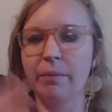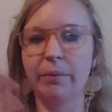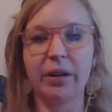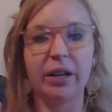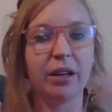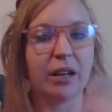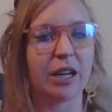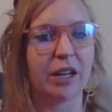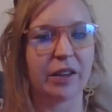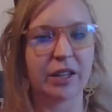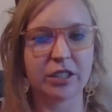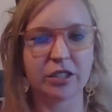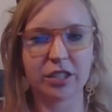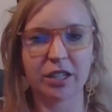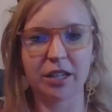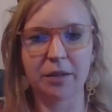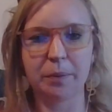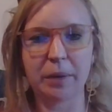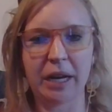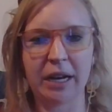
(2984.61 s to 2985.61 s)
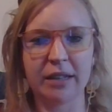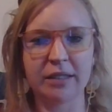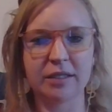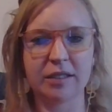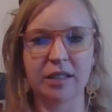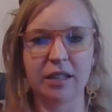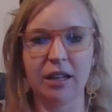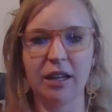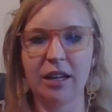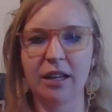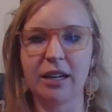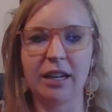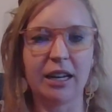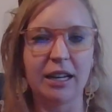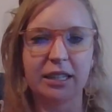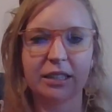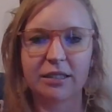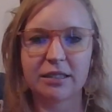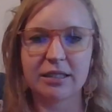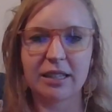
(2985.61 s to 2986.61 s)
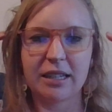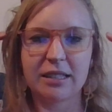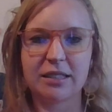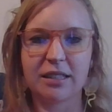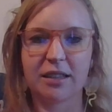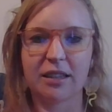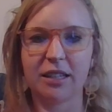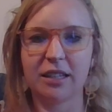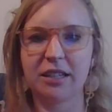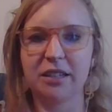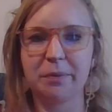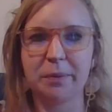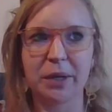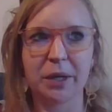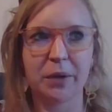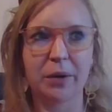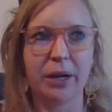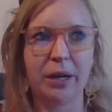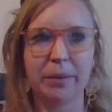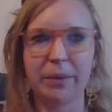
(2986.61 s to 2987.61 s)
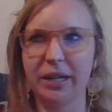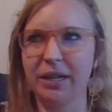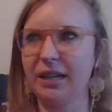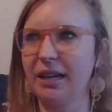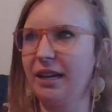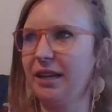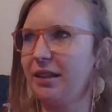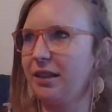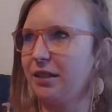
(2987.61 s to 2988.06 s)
but now that she had passed on, I just had to think of my grandma and hey,